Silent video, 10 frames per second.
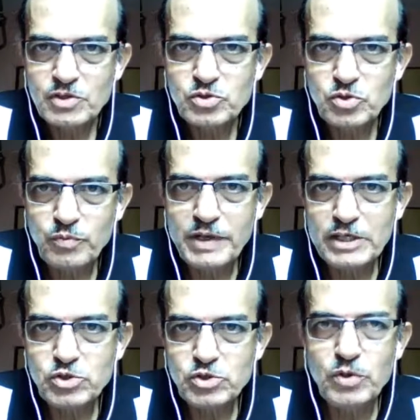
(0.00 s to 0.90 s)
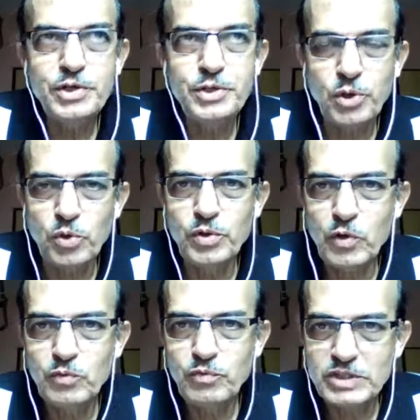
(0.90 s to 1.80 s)
So we actually drove
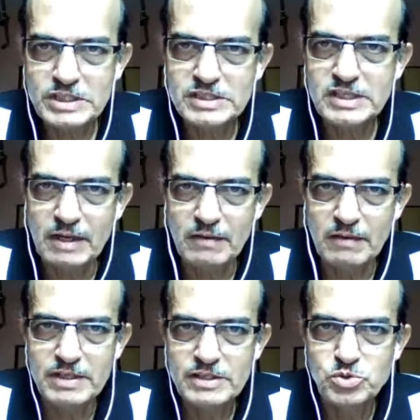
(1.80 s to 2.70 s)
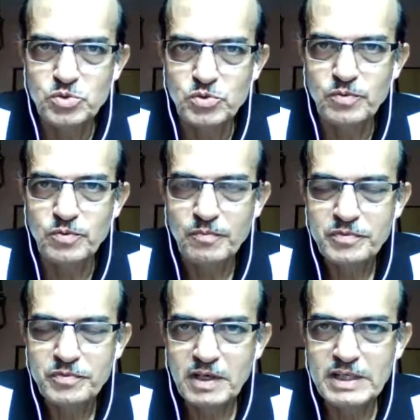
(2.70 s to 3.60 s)
down for 16 hours to
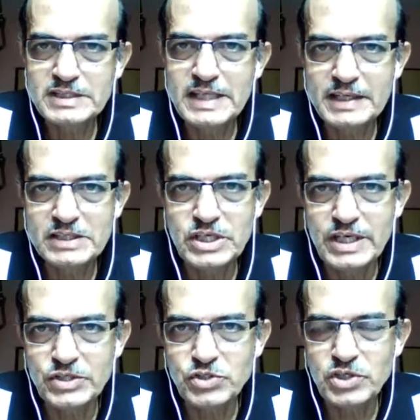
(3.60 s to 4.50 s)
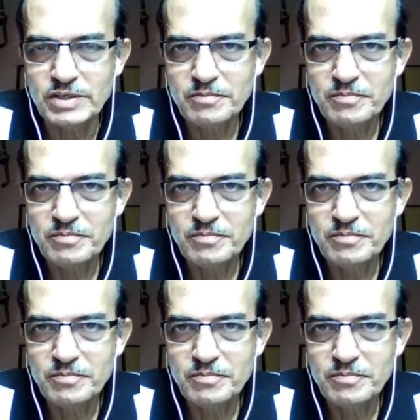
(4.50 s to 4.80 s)
reach that destination,